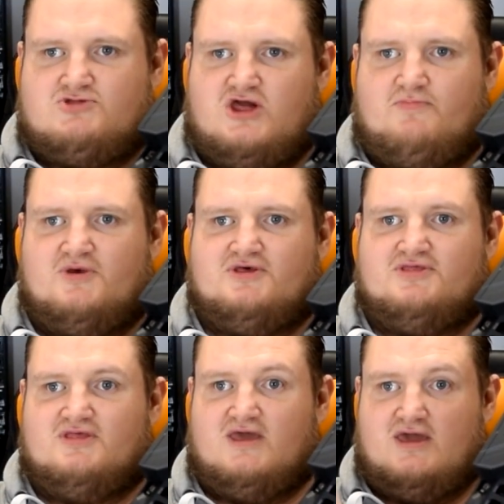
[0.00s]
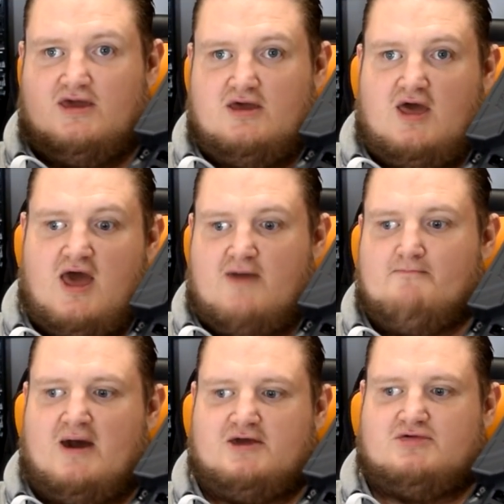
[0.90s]
cheaper than the
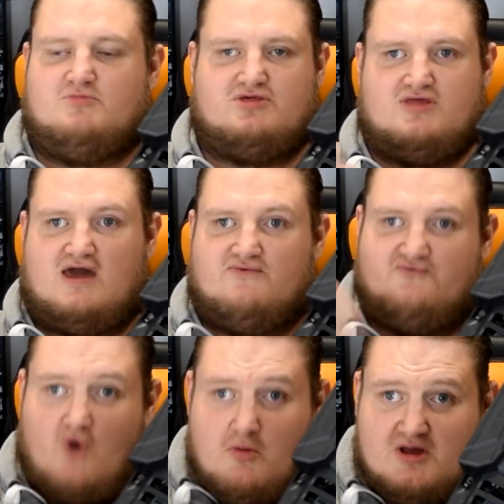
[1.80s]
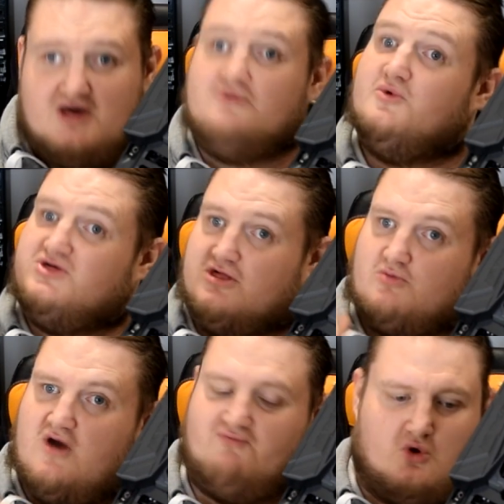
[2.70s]
Maximus 9 formula, which is
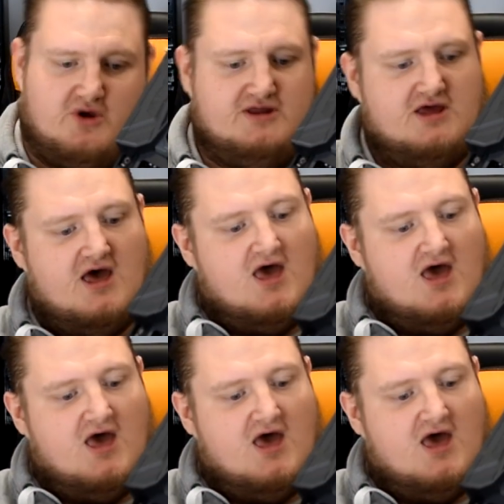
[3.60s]
worth noting.